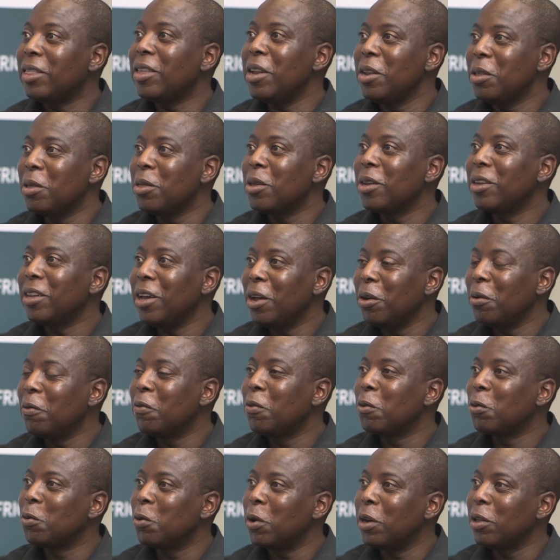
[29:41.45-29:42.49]
the end of the tunnel
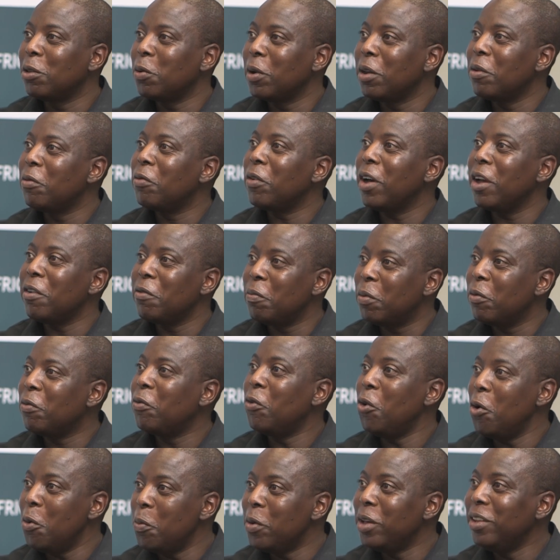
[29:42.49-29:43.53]
for 2025
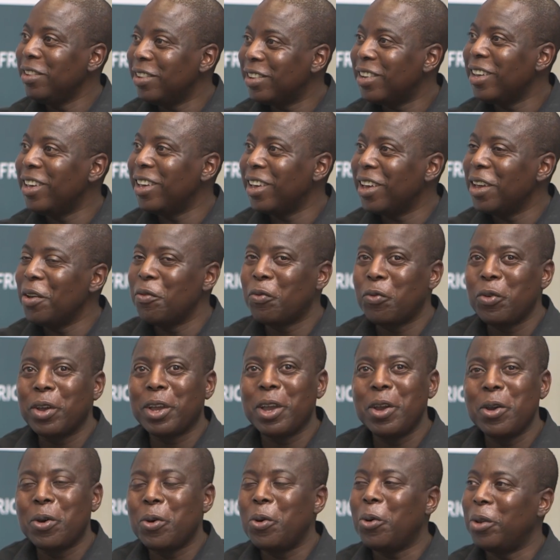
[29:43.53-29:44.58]
performance, if we
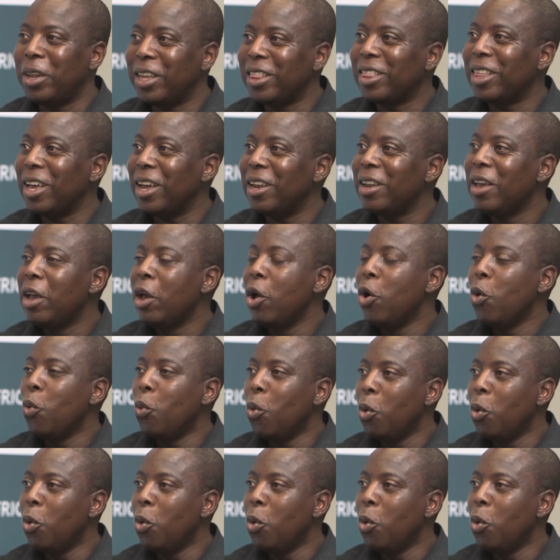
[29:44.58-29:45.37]
can call it that,